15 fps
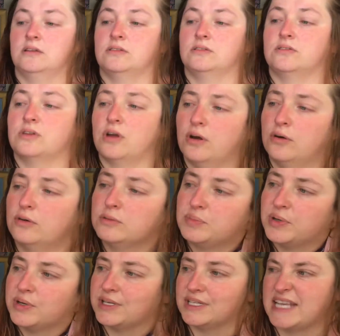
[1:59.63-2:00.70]
Toad
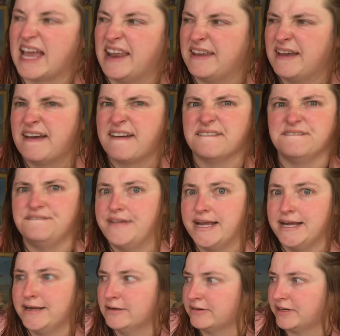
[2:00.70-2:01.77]
put his head
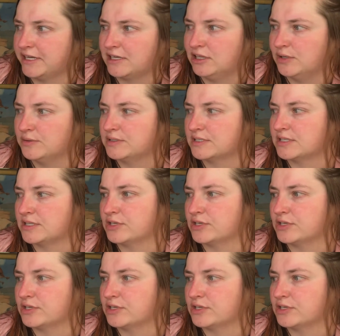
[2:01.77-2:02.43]
very close to the